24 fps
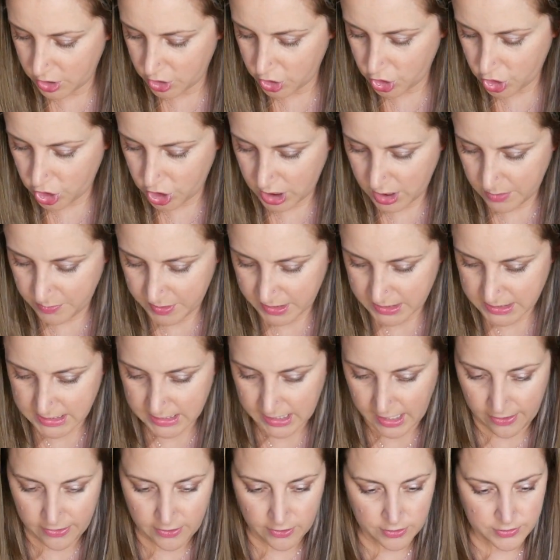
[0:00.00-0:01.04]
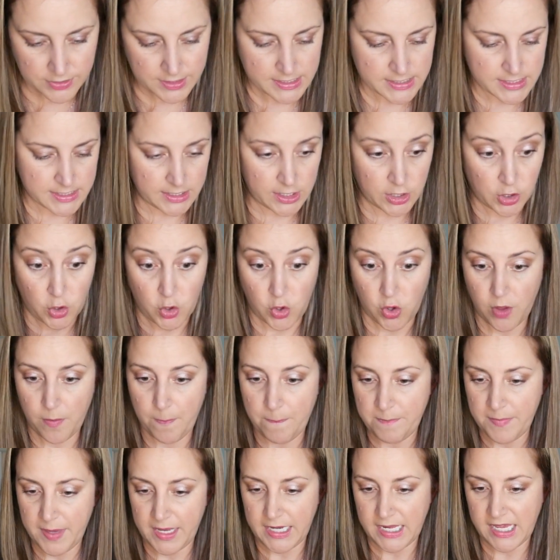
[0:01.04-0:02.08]
she put together these little
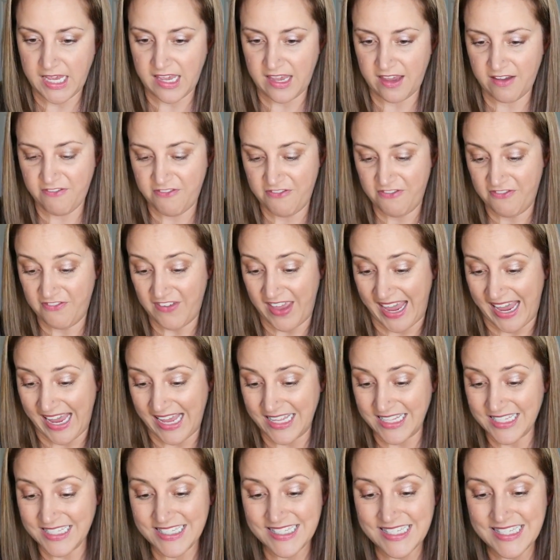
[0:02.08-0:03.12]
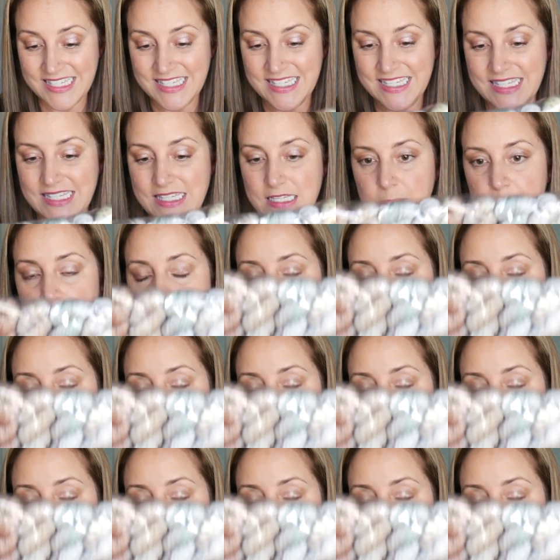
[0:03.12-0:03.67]
mini faves,